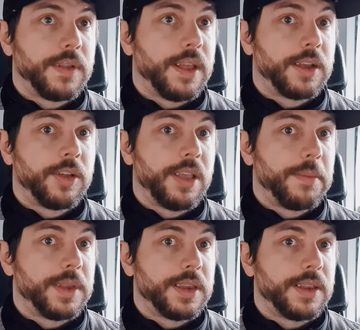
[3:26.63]

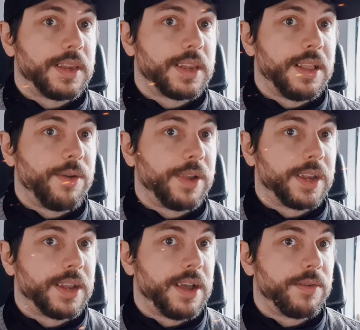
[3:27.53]
economy is
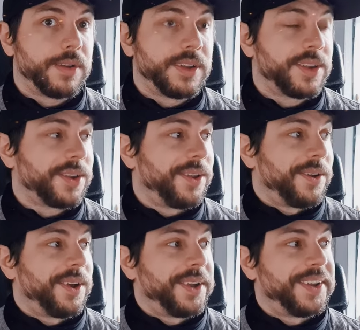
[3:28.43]
slowing down. I
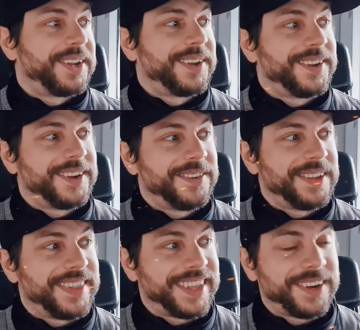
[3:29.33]
don't know
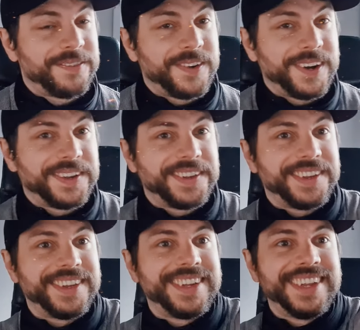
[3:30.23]
what they're referring to.